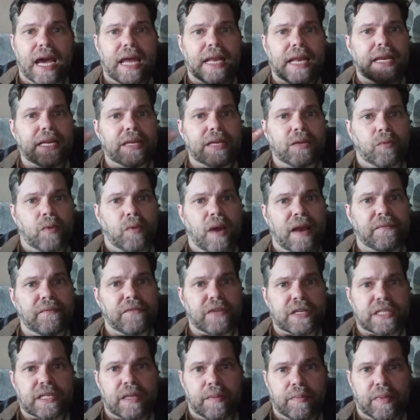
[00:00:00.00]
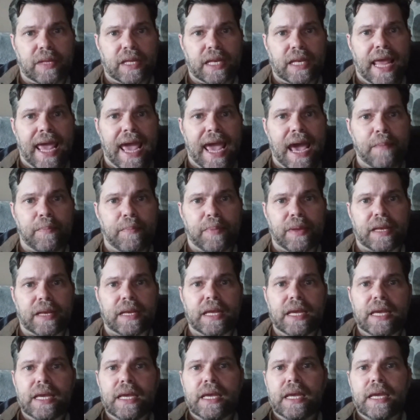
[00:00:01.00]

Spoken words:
I need to wait for something to happen